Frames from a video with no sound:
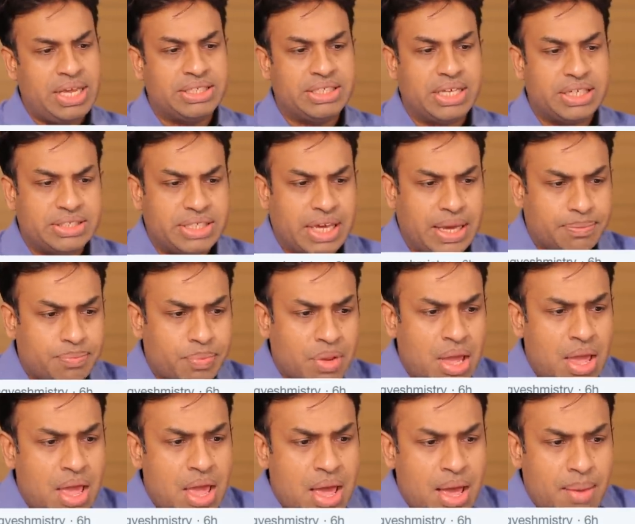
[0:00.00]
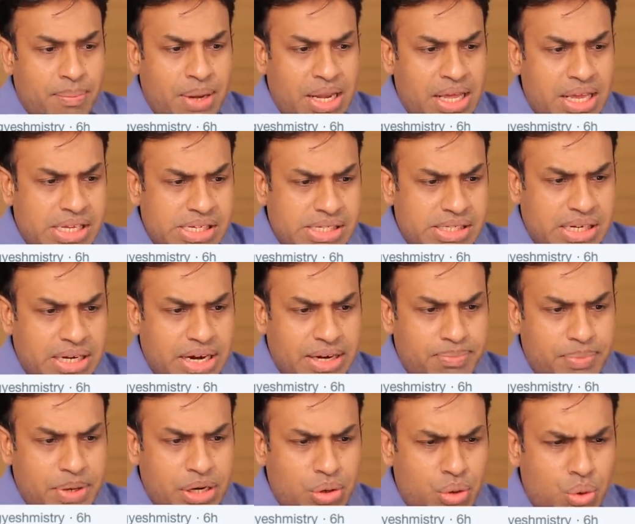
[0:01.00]
He's asking, please
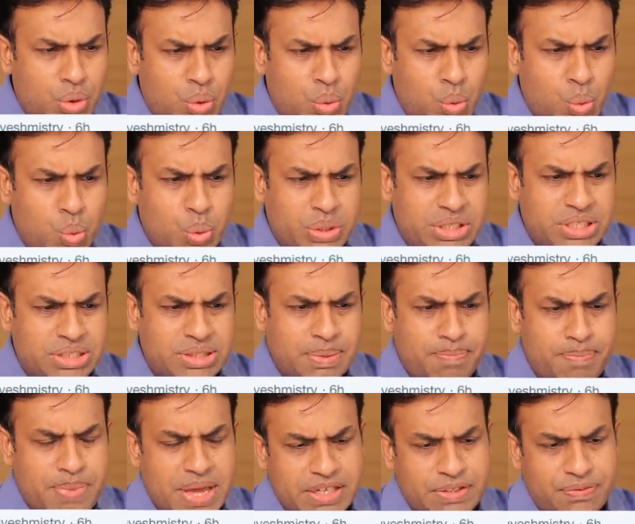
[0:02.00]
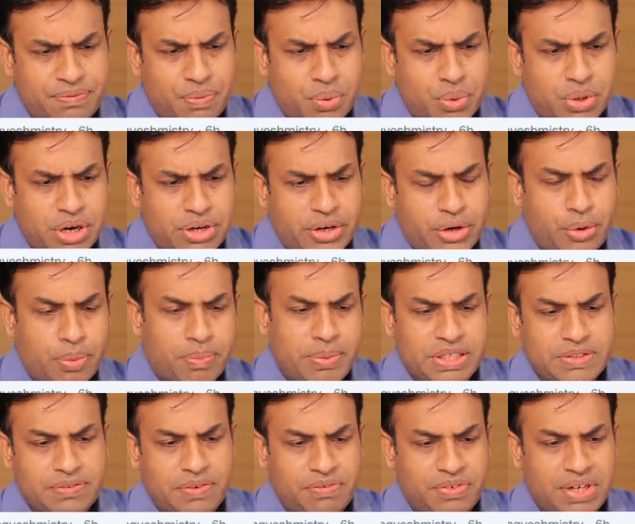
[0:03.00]
let me know which is the best phone under
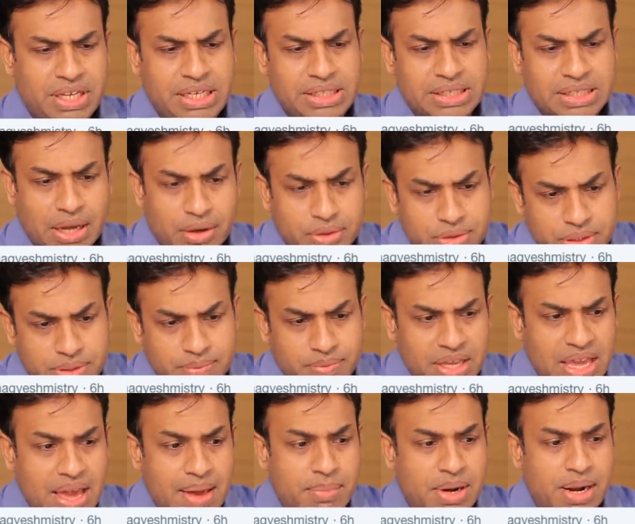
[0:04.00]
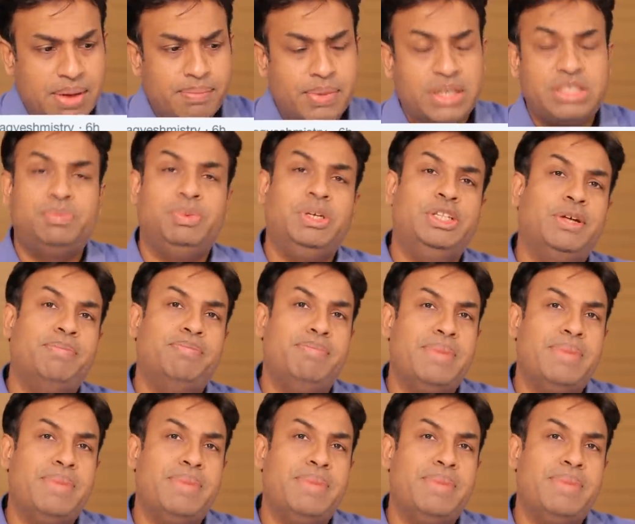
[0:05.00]
rupees 15,000. Camera must be the